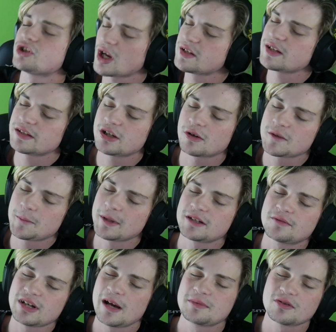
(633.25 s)
Change that to your
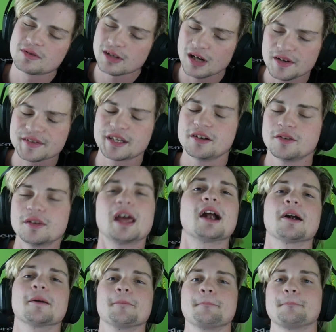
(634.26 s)
respective time zones and I'll see you
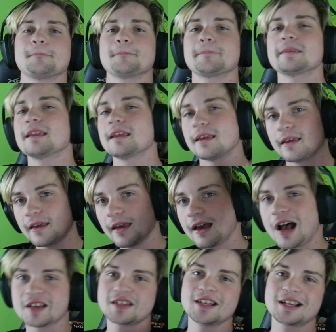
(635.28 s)
there.
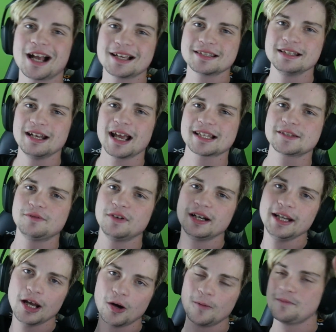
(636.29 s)
I'll see you guys in the next
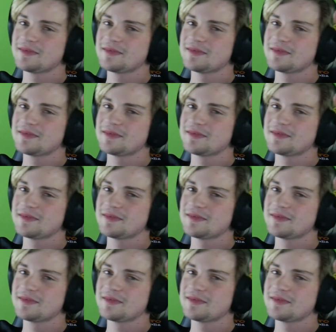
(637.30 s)
video.